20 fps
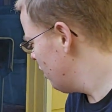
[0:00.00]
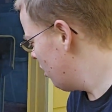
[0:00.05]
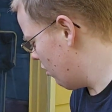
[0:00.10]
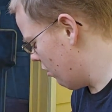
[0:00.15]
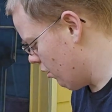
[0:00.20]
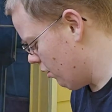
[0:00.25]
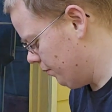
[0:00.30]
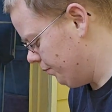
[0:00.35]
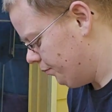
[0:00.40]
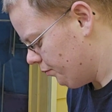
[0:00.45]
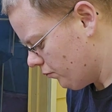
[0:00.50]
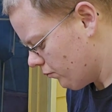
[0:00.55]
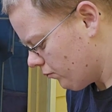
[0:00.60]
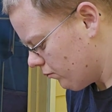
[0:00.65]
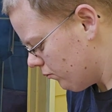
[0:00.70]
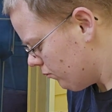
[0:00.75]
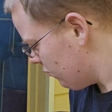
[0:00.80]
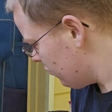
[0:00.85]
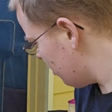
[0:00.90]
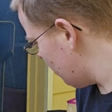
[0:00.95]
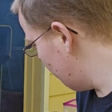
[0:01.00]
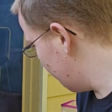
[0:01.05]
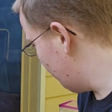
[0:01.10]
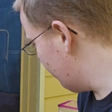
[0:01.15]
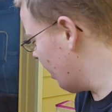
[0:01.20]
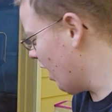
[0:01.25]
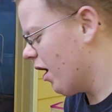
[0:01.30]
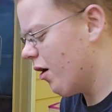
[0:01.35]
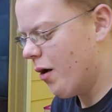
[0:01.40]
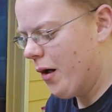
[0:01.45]
But
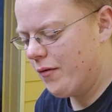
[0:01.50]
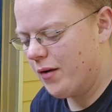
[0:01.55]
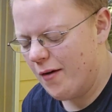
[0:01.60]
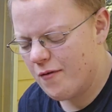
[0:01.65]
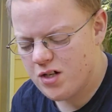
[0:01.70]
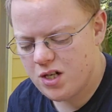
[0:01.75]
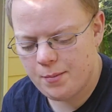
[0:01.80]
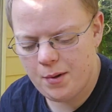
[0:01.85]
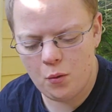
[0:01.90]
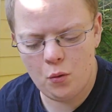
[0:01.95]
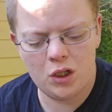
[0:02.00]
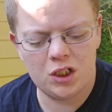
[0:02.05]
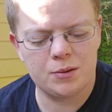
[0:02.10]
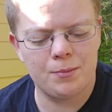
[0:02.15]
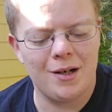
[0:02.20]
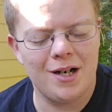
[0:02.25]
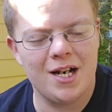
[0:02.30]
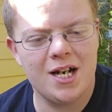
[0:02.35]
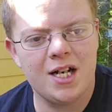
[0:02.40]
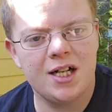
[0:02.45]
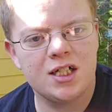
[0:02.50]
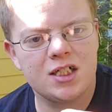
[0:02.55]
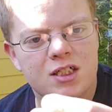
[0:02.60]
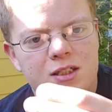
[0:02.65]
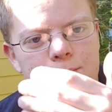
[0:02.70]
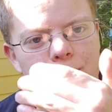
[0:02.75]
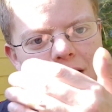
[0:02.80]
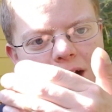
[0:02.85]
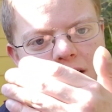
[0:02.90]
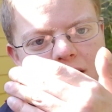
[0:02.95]
yeah, not every time I wash my hands, this
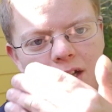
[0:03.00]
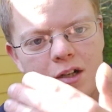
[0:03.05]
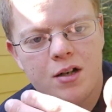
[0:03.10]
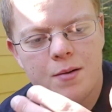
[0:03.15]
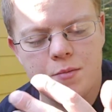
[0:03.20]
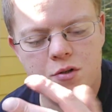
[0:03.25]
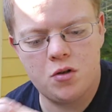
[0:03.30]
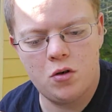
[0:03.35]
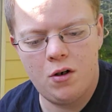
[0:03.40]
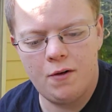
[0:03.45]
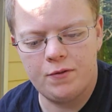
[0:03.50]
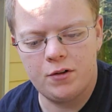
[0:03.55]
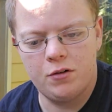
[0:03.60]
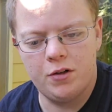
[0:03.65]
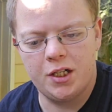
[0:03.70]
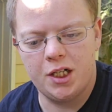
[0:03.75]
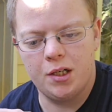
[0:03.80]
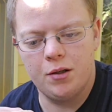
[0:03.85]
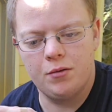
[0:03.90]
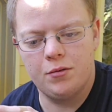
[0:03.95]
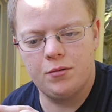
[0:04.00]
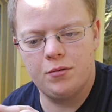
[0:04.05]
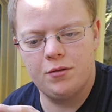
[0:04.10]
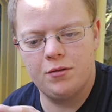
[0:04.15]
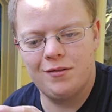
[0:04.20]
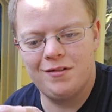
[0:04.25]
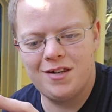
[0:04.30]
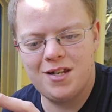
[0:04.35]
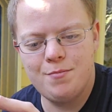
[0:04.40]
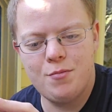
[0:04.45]
Band-Aid comes off. They're like
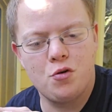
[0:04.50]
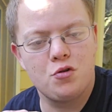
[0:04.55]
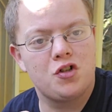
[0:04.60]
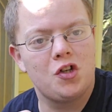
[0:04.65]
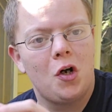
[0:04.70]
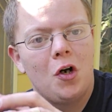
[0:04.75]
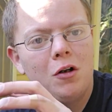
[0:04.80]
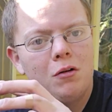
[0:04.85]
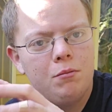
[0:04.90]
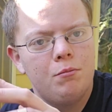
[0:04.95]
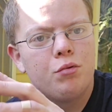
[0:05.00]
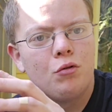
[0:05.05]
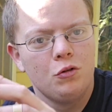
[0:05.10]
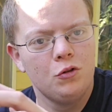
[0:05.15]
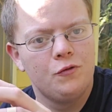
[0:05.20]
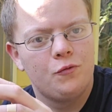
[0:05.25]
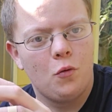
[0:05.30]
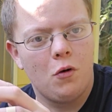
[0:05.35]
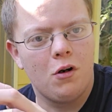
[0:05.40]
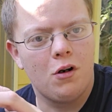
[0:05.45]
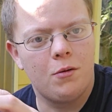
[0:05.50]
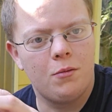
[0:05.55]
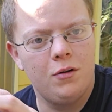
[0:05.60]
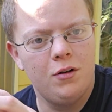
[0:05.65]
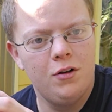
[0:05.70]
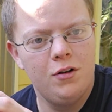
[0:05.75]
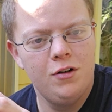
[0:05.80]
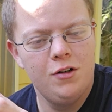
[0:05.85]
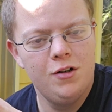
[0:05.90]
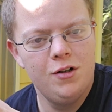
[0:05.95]
the most unproof water.
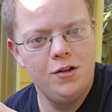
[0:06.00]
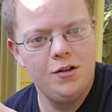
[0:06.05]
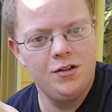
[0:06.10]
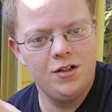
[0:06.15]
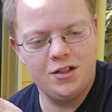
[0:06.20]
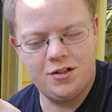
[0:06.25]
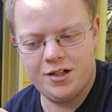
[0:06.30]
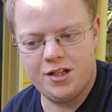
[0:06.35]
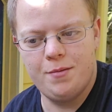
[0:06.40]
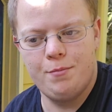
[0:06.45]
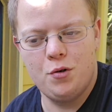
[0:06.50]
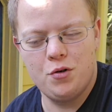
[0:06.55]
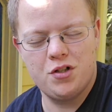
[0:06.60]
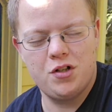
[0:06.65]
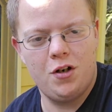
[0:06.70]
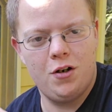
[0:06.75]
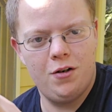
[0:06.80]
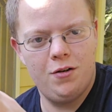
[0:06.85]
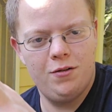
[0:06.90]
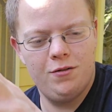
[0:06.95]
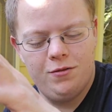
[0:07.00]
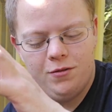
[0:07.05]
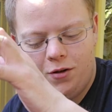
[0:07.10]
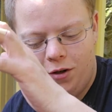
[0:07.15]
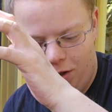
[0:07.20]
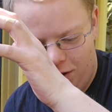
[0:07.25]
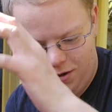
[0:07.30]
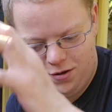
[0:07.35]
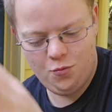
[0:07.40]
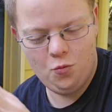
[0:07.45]
It's like the most
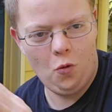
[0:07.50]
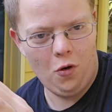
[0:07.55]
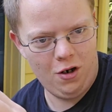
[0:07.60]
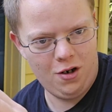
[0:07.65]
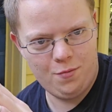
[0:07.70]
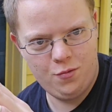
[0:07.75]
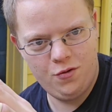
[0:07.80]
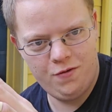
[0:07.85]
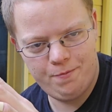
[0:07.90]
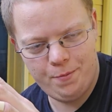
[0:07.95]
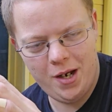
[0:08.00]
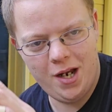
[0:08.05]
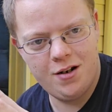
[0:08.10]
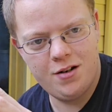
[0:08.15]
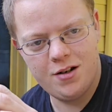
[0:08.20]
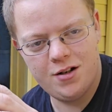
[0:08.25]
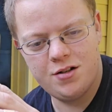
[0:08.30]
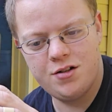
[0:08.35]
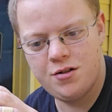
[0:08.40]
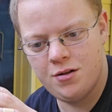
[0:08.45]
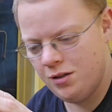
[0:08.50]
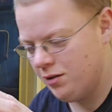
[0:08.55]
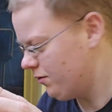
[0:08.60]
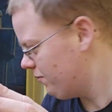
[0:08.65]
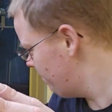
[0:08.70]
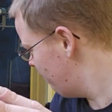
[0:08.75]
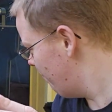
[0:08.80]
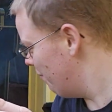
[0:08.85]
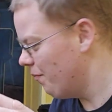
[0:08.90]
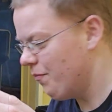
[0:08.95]
unwaterproof
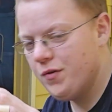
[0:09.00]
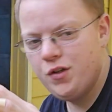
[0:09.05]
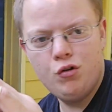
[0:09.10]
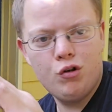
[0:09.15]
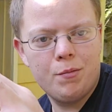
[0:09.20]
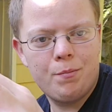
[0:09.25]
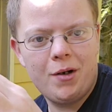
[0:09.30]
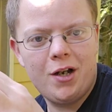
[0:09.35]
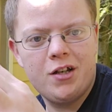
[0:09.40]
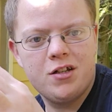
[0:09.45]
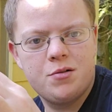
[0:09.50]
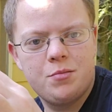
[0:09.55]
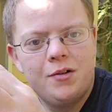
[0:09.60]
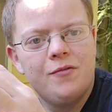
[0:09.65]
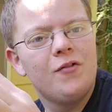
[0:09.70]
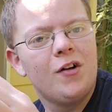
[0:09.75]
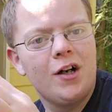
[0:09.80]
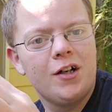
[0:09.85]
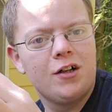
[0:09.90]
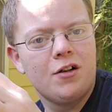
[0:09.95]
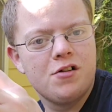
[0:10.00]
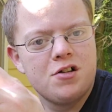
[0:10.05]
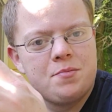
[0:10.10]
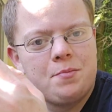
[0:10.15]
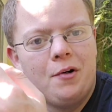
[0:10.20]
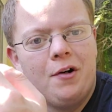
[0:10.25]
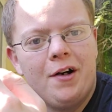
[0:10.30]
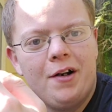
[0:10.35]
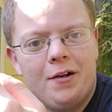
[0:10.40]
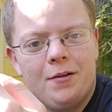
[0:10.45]
Band-Aids you could possibly find on this
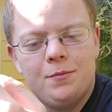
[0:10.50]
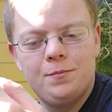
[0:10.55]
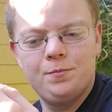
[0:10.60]
planet.